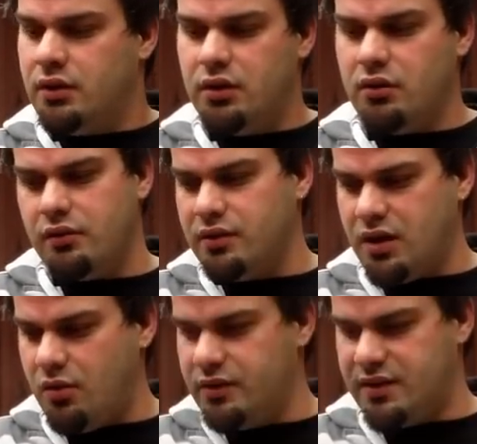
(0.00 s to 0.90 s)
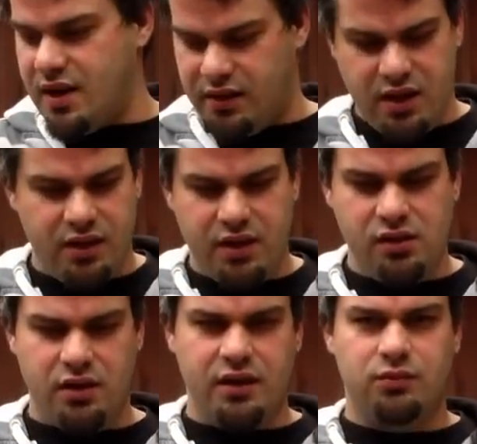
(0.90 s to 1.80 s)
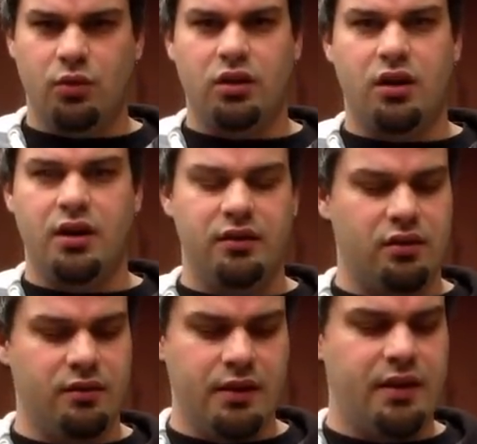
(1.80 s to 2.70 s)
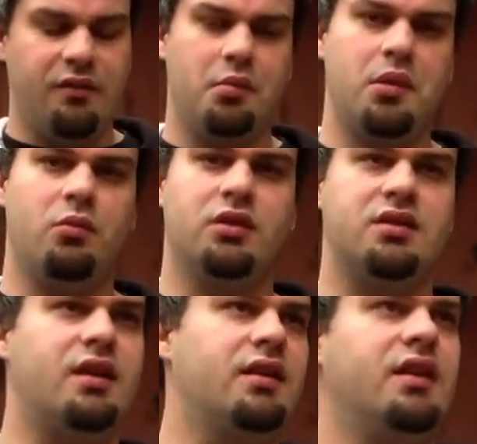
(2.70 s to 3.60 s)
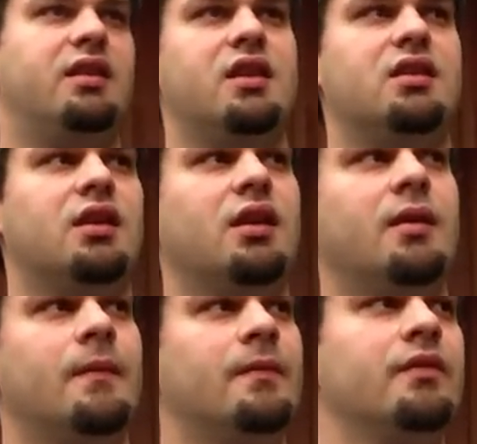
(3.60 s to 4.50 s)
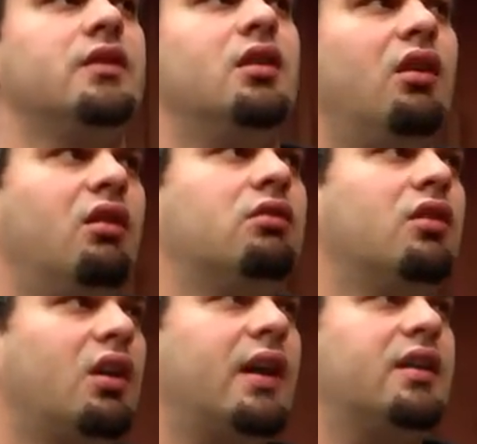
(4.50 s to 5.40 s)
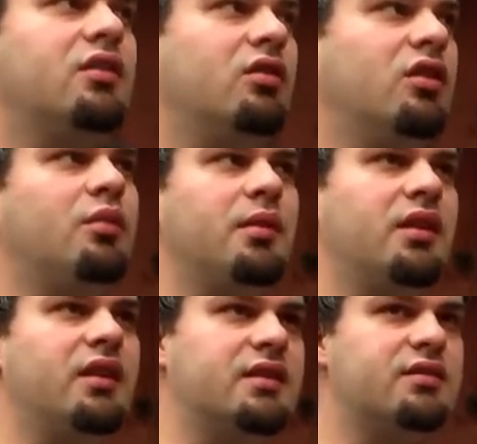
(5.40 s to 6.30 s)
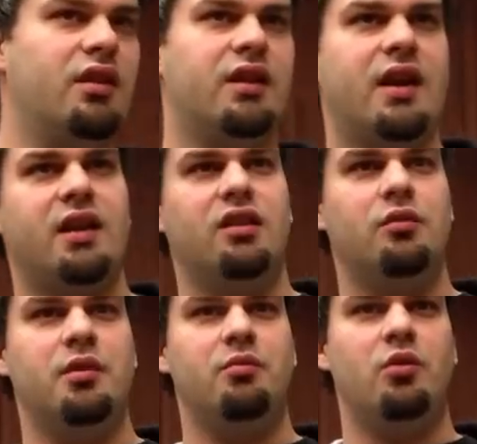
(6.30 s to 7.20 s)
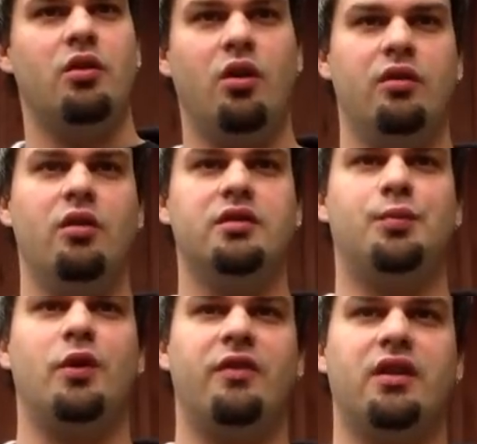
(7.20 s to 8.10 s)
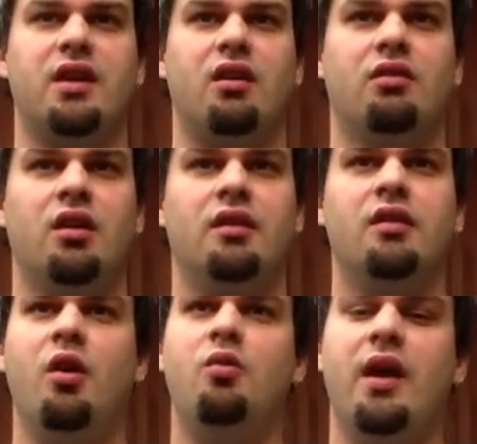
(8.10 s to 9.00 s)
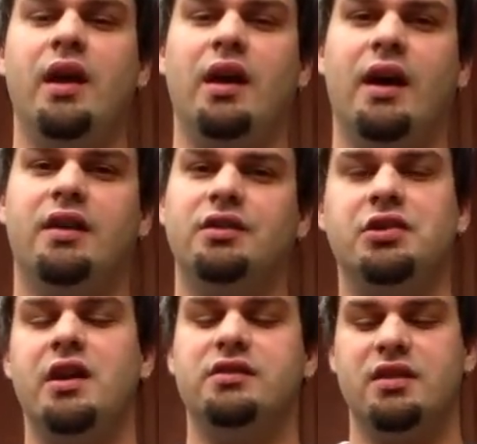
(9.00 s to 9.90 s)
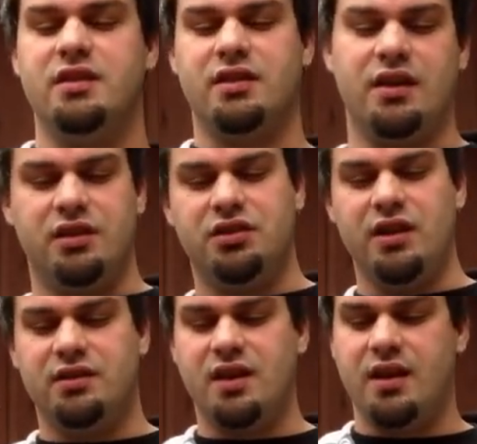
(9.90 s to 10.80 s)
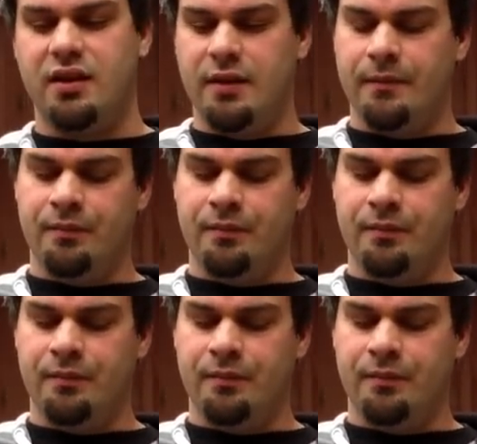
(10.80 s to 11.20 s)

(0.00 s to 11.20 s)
You know, there's always that thing that you guys work on or everybody works on and they think, you know, I could do a little bit of this or I could add a little bit more. Oh no, it's perfect now. No, wait, I could change this. I could change that.